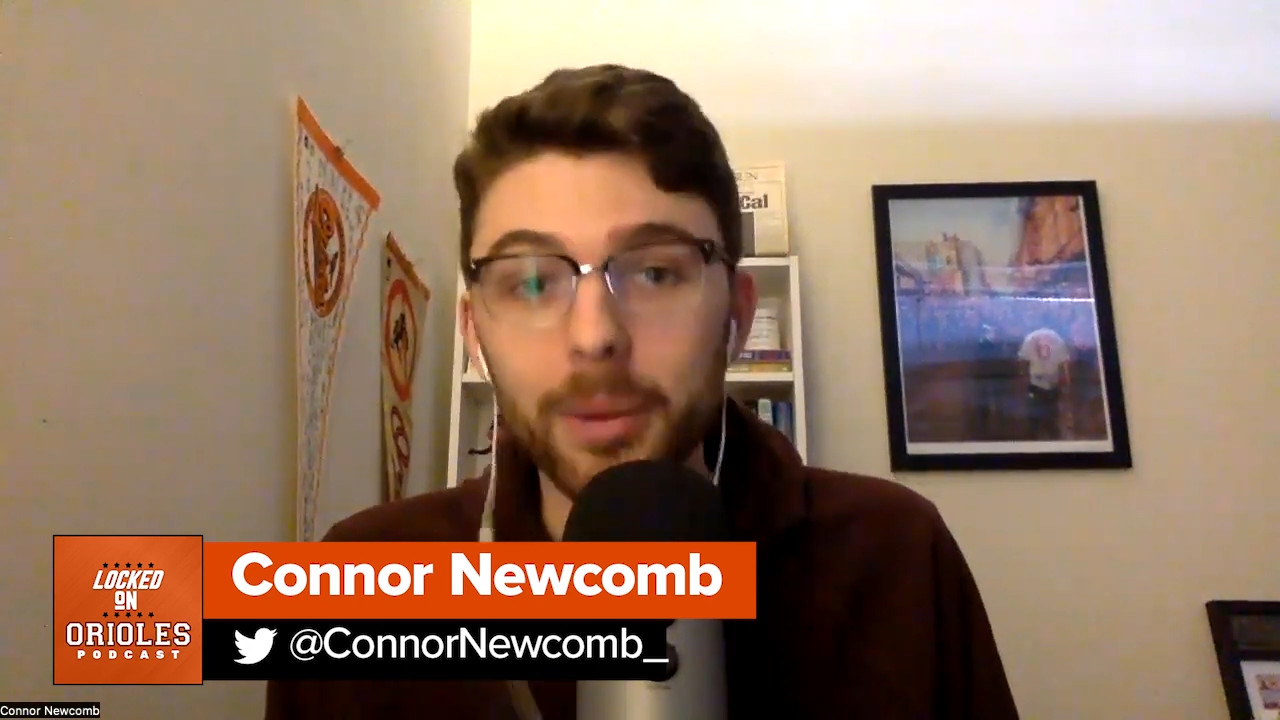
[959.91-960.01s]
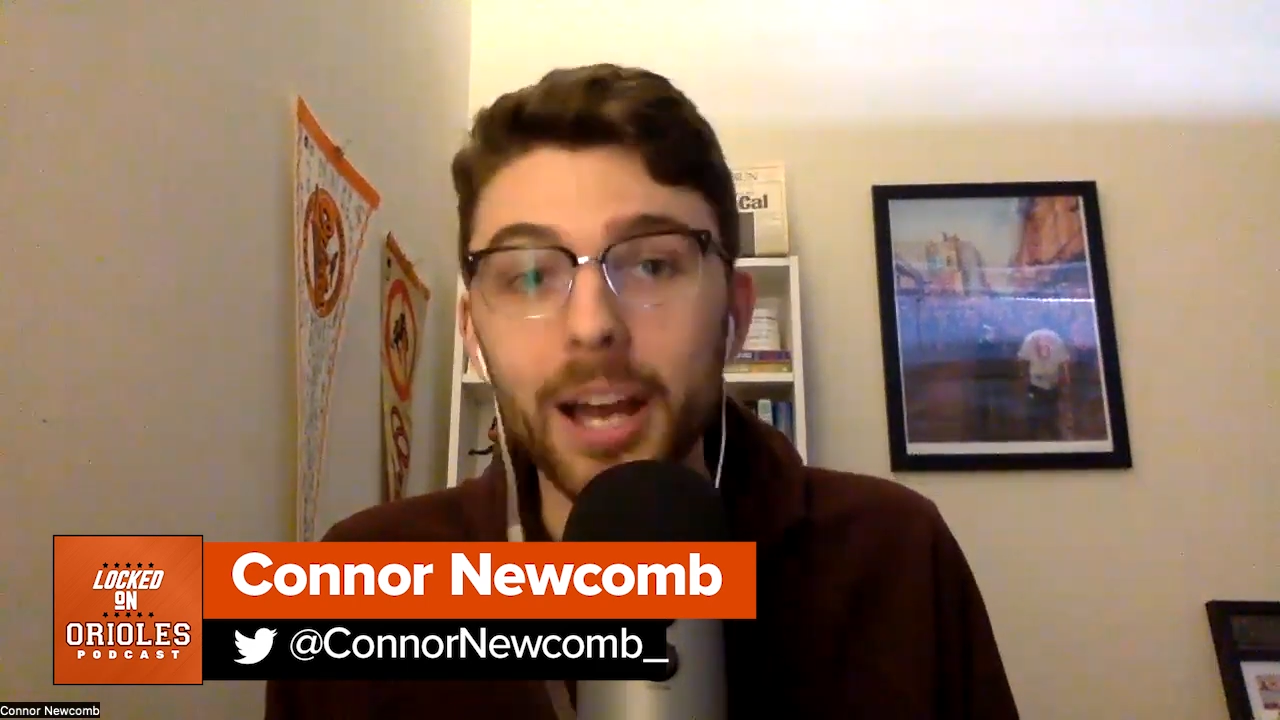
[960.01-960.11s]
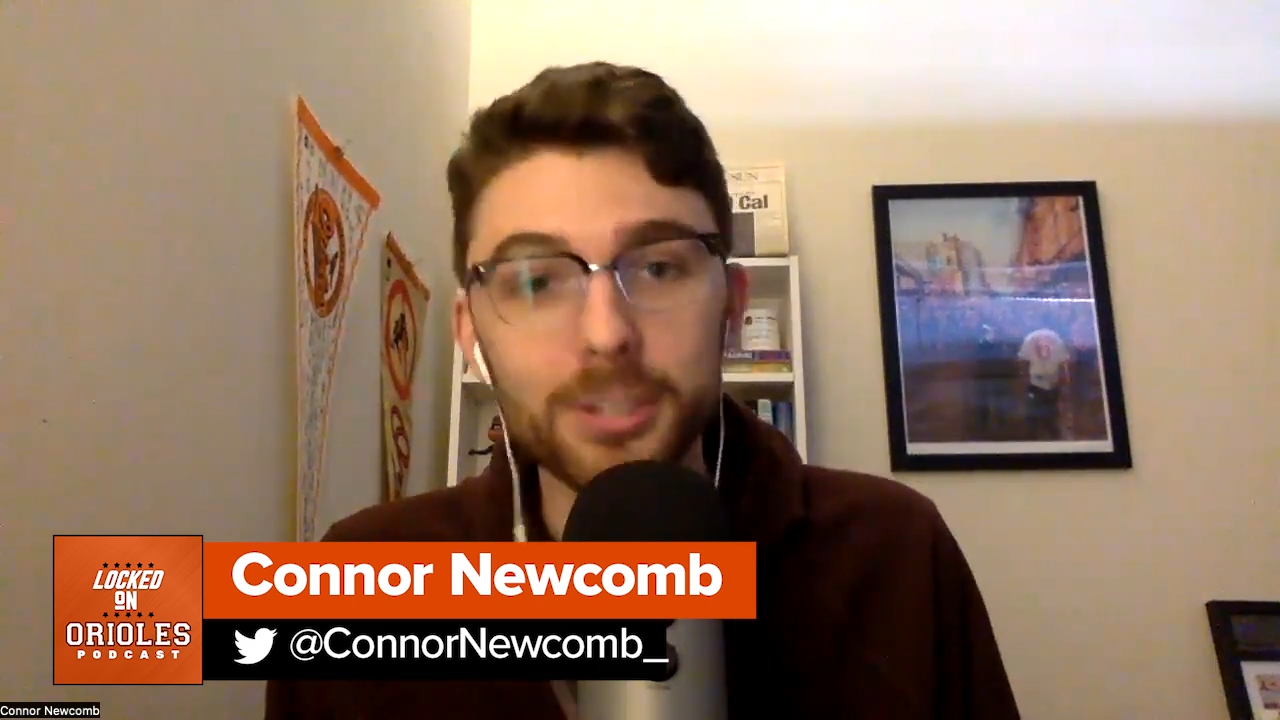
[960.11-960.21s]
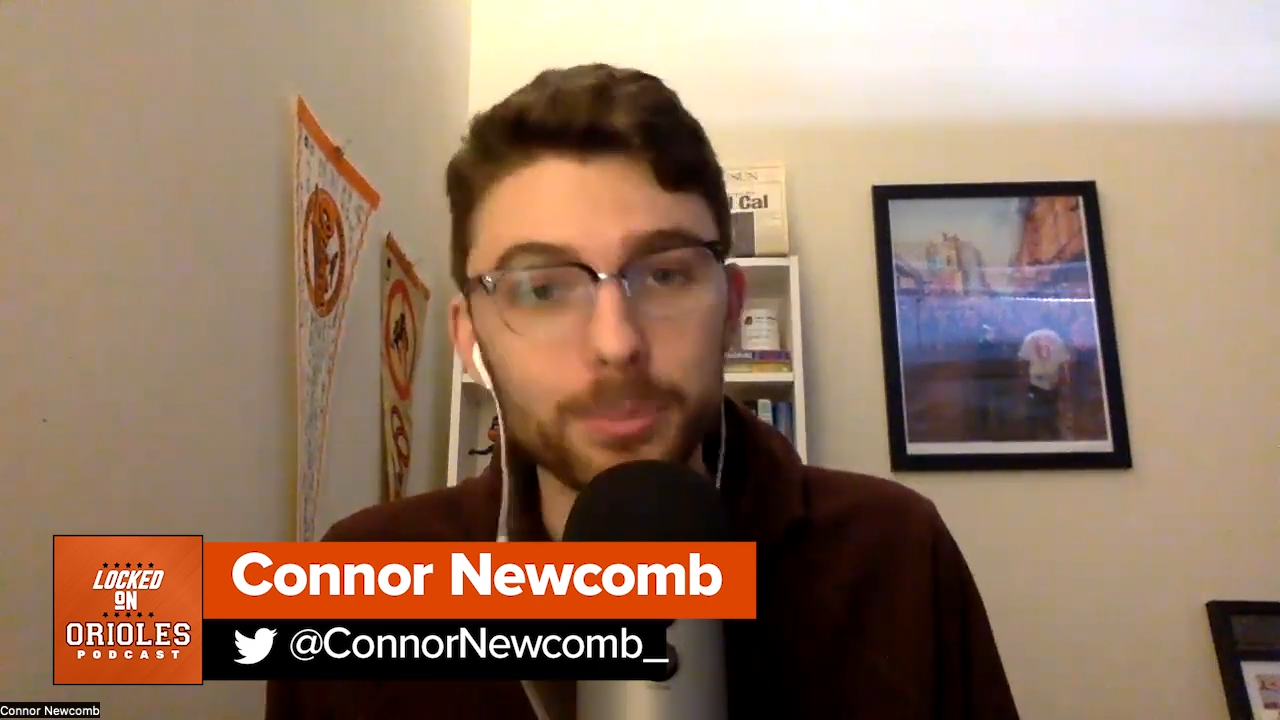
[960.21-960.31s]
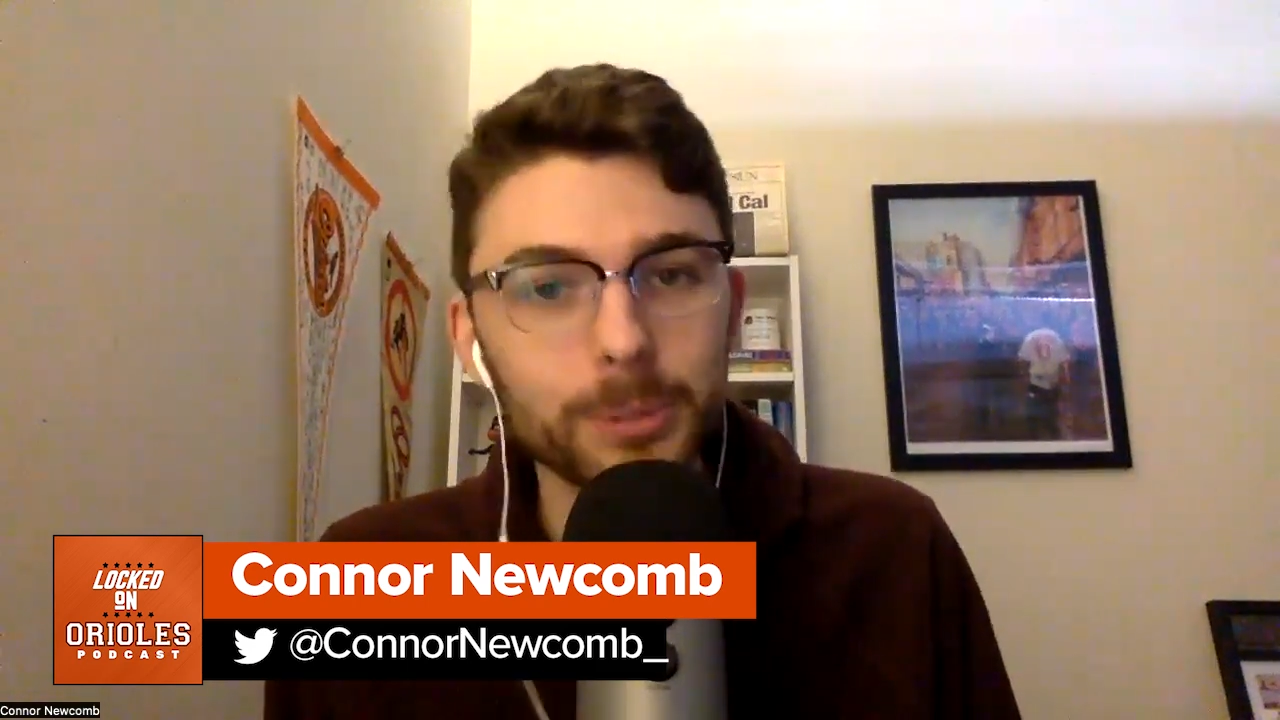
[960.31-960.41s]

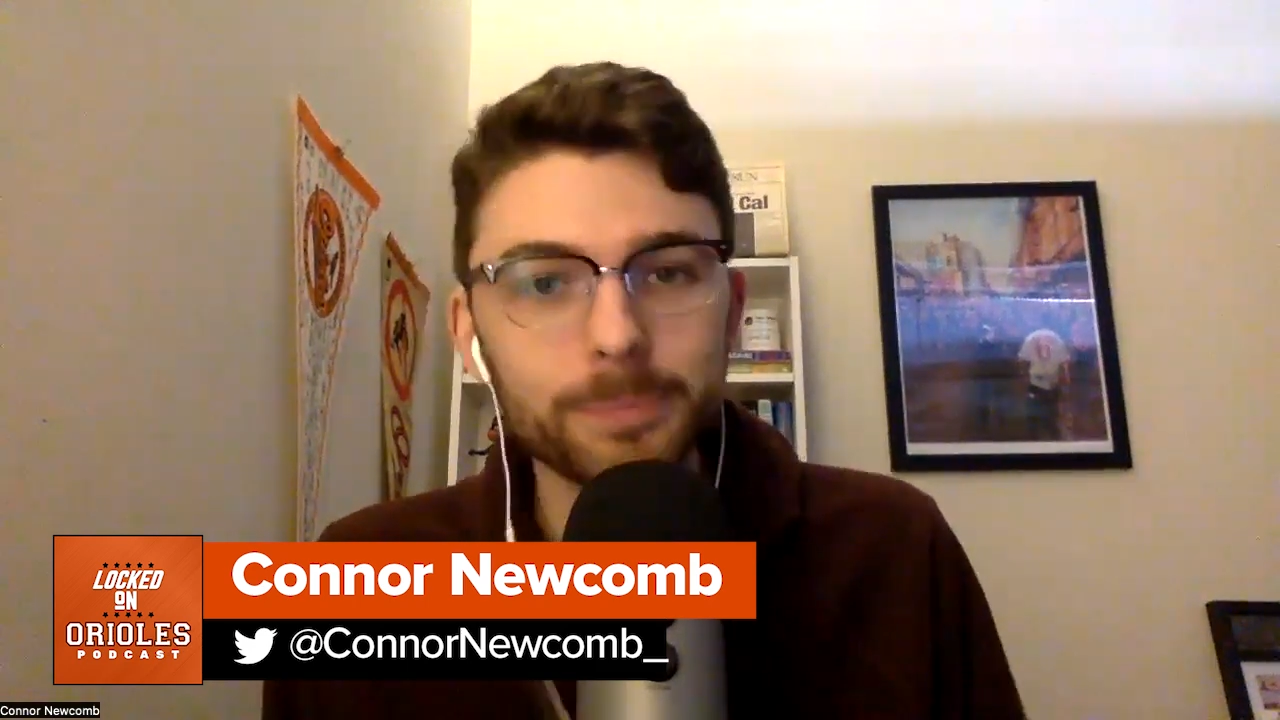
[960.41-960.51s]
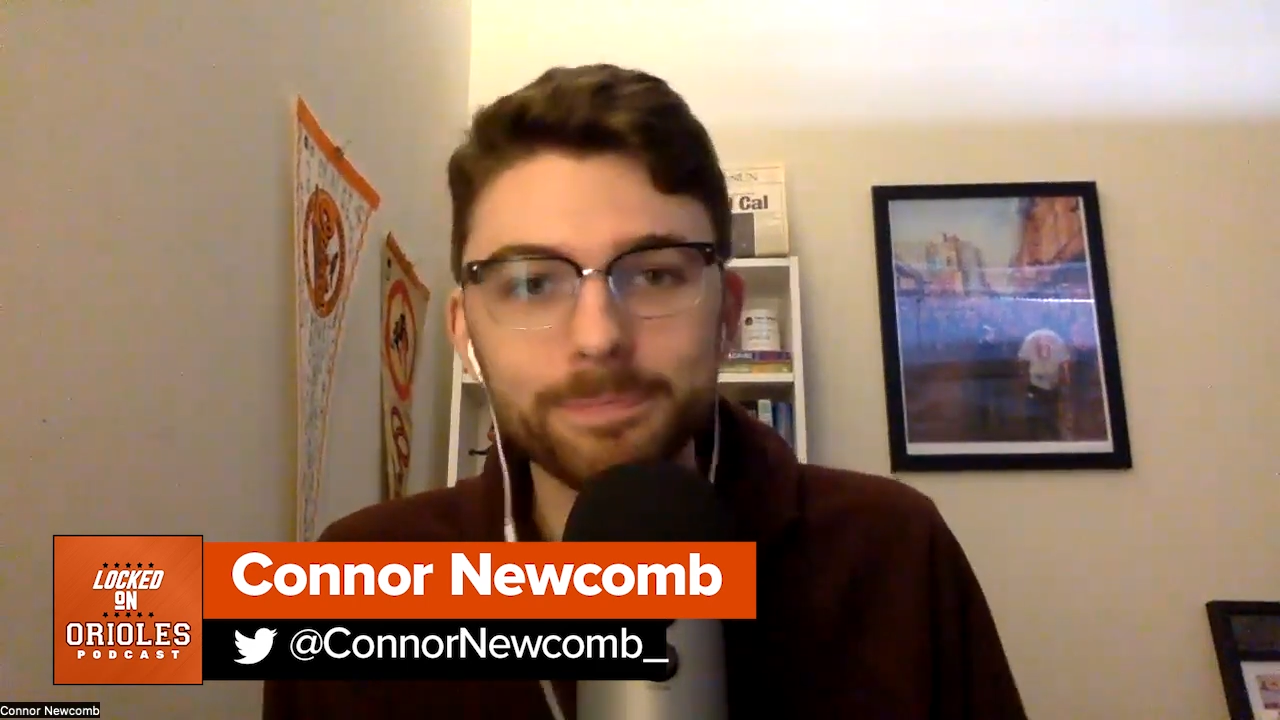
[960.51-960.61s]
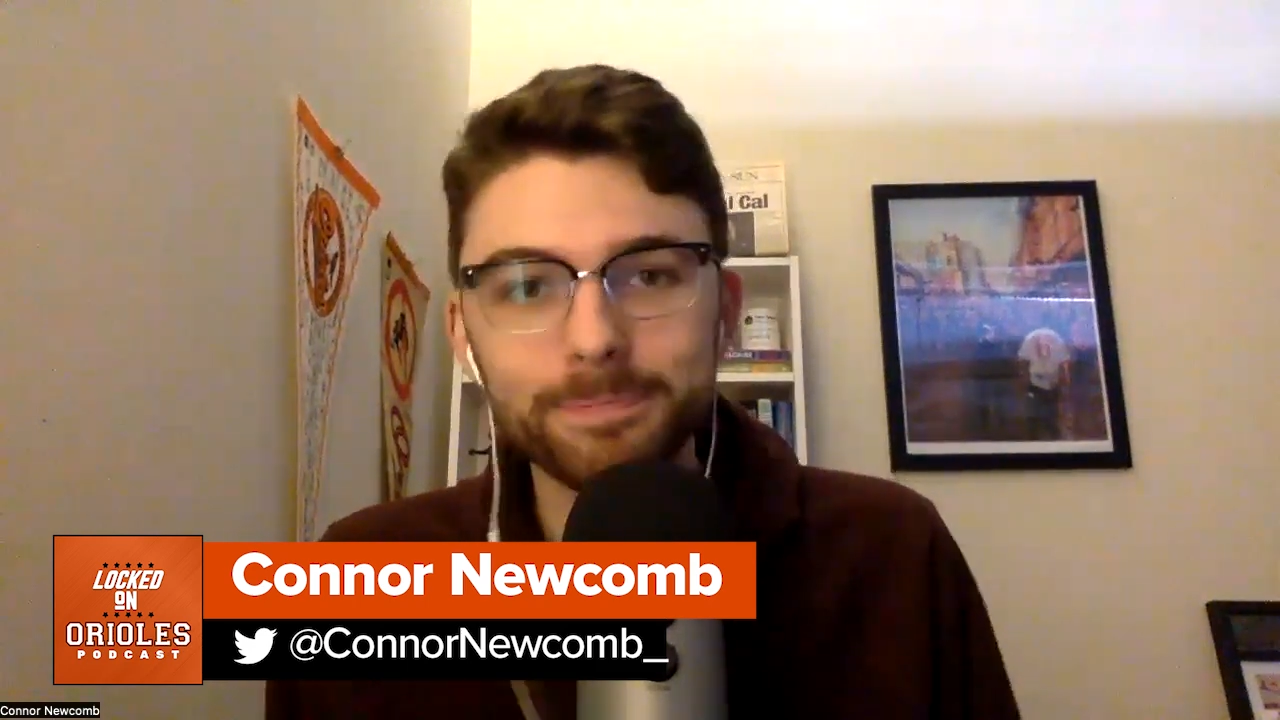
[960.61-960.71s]
possible.